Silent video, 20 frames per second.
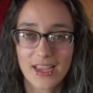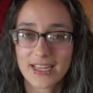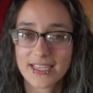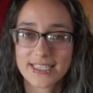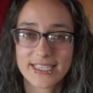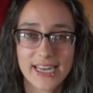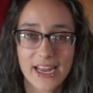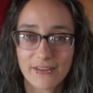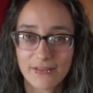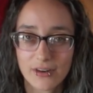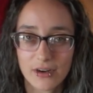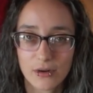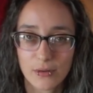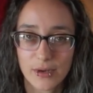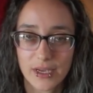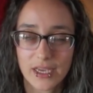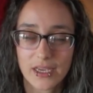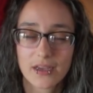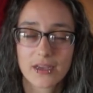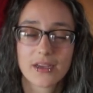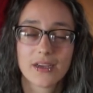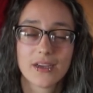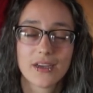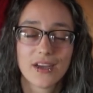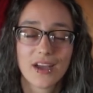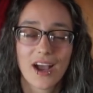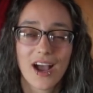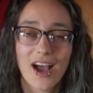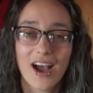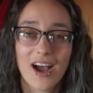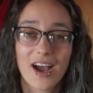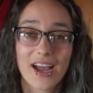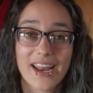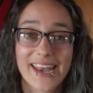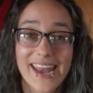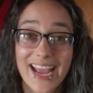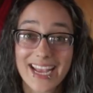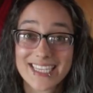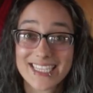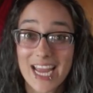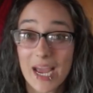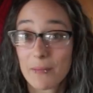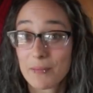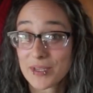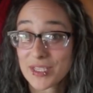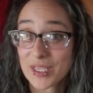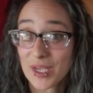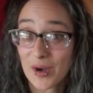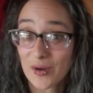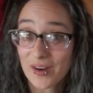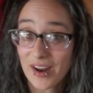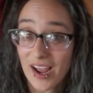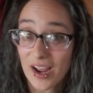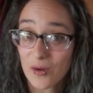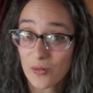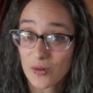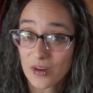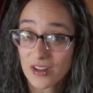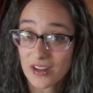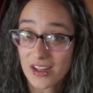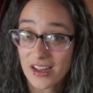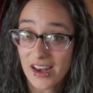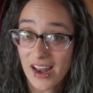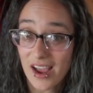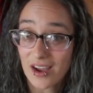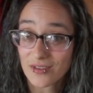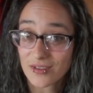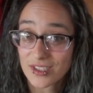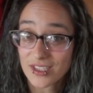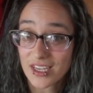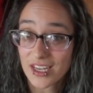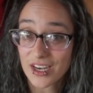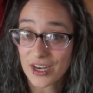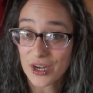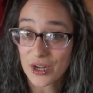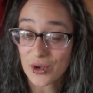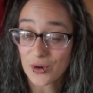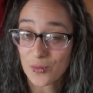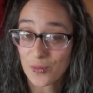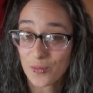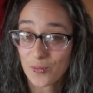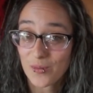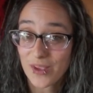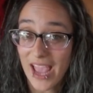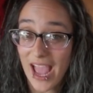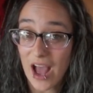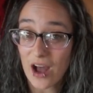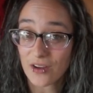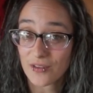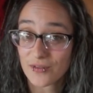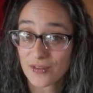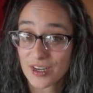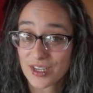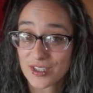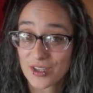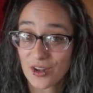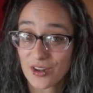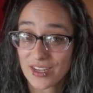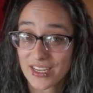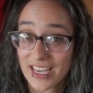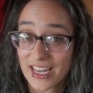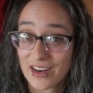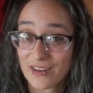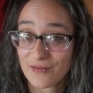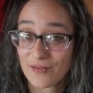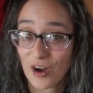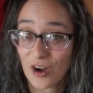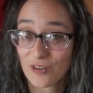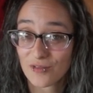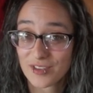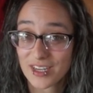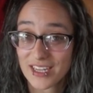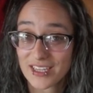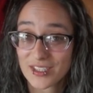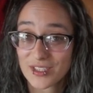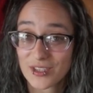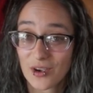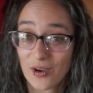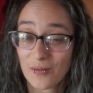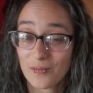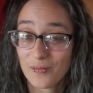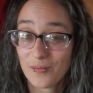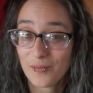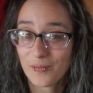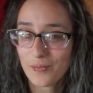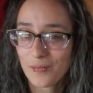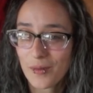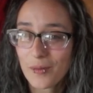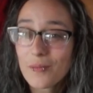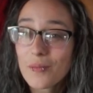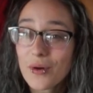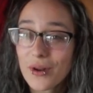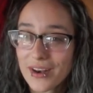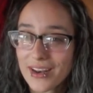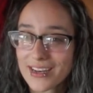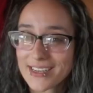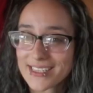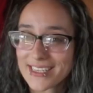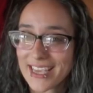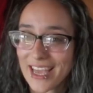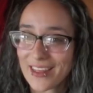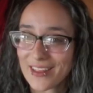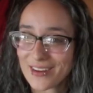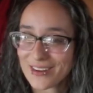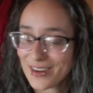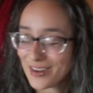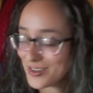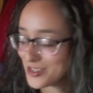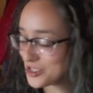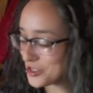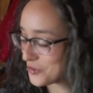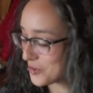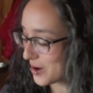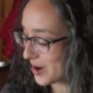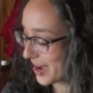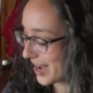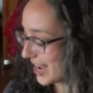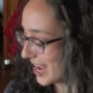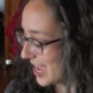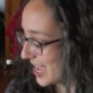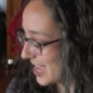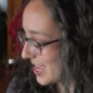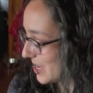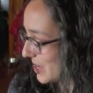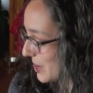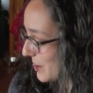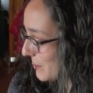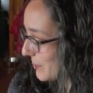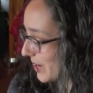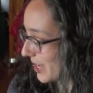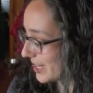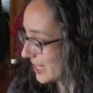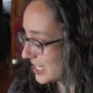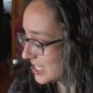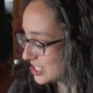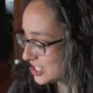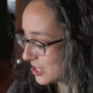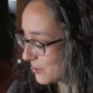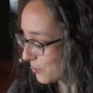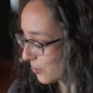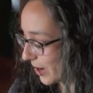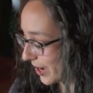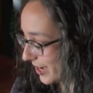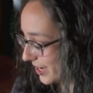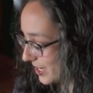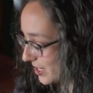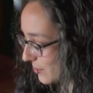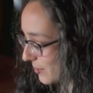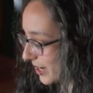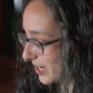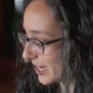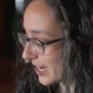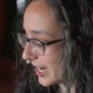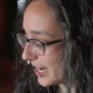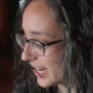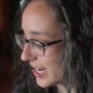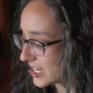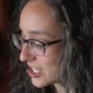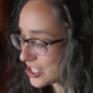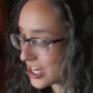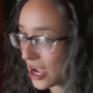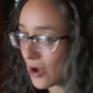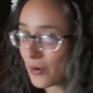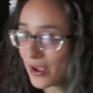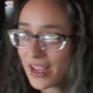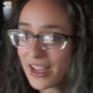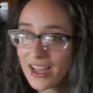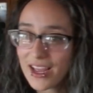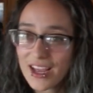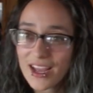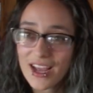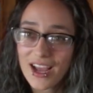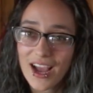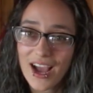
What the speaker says: It's never a week. Next episode, I will announce a new cal for us all to get involved in. So I'm putting it together. Don't you worry. But let's jump right into my knitting, shall we?